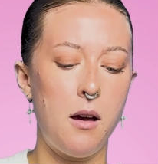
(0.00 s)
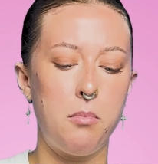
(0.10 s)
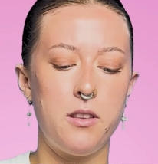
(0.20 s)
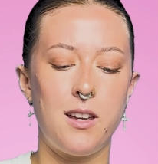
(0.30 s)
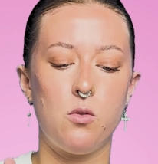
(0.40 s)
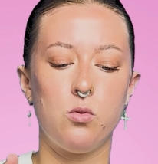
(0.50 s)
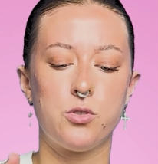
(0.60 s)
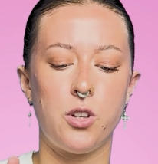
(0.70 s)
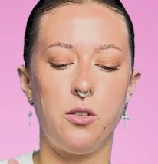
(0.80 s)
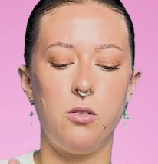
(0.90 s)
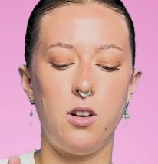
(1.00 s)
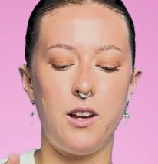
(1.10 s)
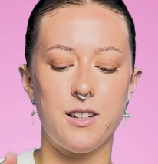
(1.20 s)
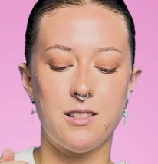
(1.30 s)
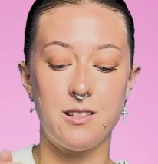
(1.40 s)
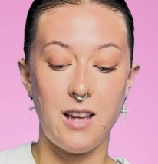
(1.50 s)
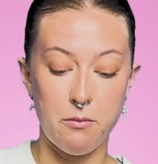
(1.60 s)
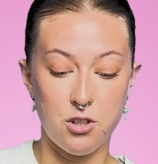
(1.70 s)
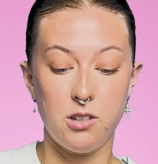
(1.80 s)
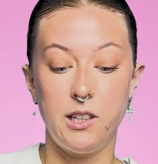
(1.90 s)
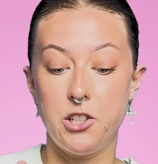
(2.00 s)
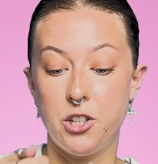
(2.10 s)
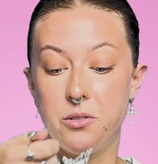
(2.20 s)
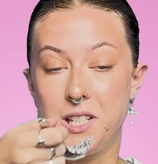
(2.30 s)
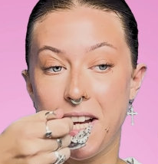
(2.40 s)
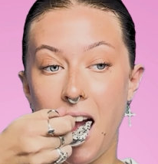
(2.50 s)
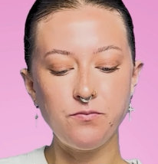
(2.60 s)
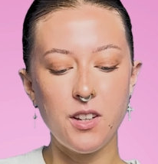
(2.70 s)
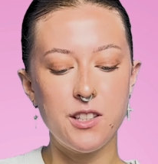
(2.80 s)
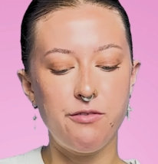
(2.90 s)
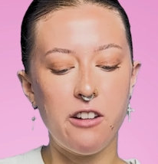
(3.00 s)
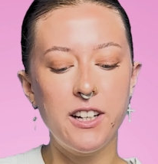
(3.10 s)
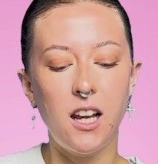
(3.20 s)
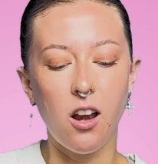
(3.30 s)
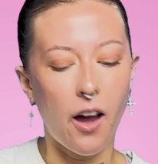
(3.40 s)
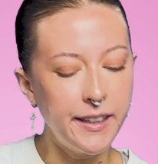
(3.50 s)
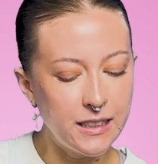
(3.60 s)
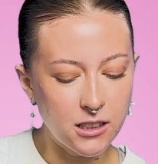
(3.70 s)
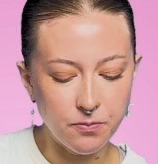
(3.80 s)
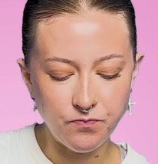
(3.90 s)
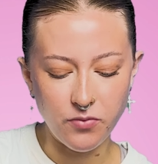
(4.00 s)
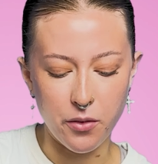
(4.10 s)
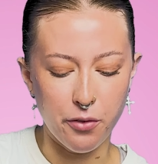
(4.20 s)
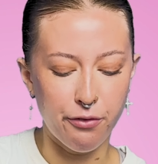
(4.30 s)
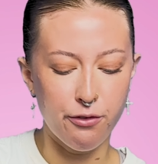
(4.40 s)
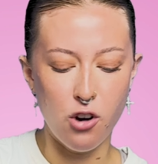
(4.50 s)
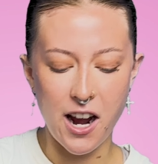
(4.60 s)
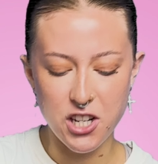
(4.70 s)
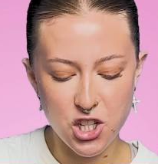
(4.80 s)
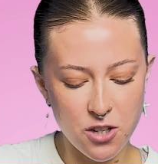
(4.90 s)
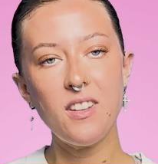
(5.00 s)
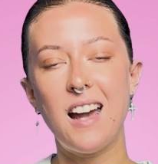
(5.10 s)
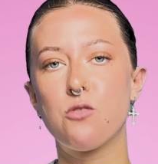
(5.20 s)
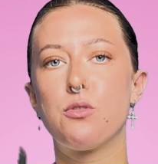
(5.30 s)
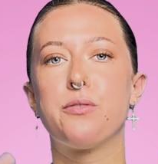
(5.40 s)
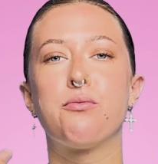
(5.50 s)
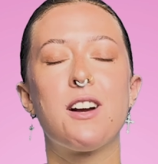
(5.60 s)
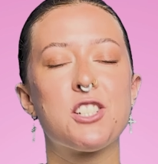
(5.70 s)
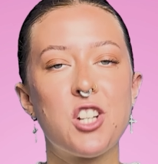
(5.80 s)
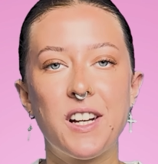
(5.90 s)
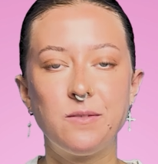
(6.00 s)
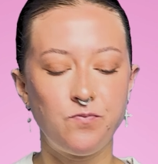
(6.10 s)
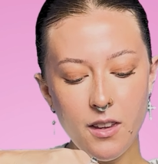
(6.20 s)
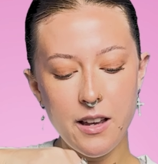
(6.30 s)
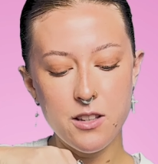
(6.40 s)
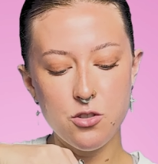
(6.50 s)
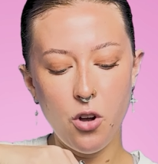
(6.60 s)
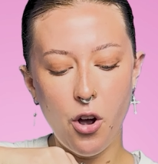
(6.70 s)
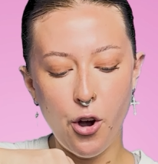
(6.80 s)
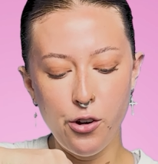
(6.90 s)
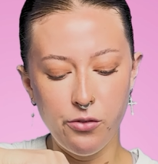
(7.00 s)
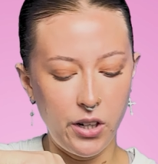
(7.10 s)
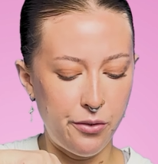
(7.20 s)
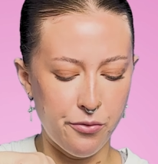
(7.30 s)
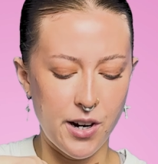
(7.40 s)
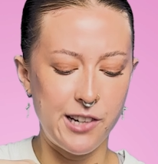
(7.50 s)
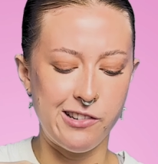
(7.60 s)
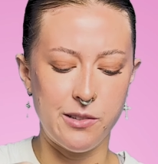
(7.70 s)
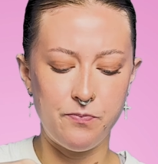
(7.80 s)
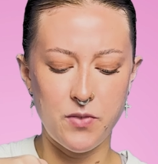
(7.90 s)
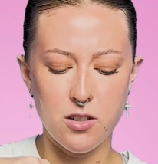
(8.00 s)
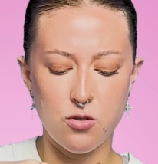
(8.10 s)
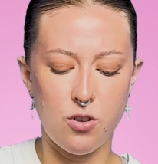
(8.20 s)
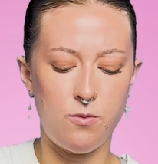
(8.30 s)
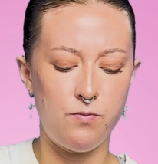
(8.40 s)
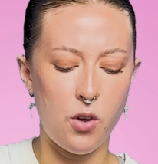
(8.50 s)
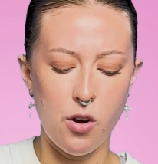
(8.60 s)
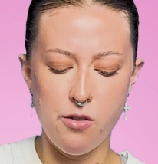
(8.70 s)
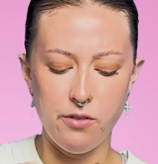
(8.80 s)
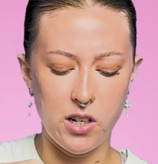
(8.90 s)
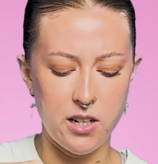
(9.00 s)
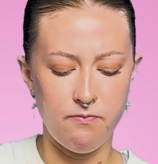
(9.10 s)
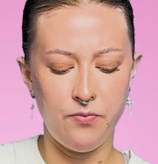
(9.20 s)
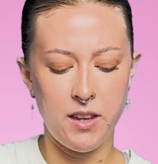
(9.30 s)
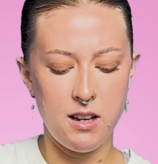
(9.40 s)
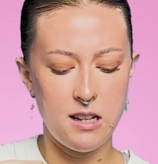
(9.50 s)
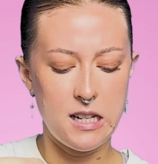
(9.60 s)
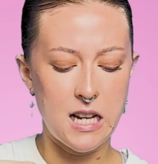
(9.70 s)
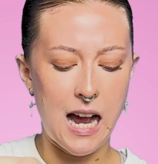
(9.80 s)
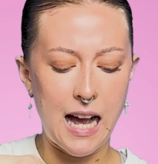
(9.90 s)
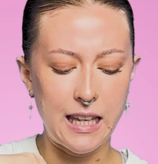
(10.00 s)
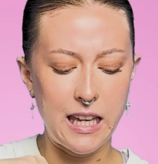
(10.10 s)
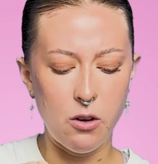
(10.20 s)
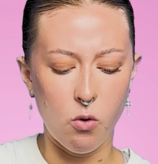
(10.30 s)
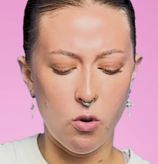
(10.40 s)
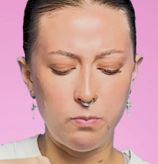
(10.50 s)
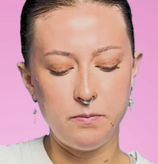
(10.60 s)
but then also exceptionally juicy. It's very light and fresh and refreshing. It's not overly fragrant, it's not overly tangy or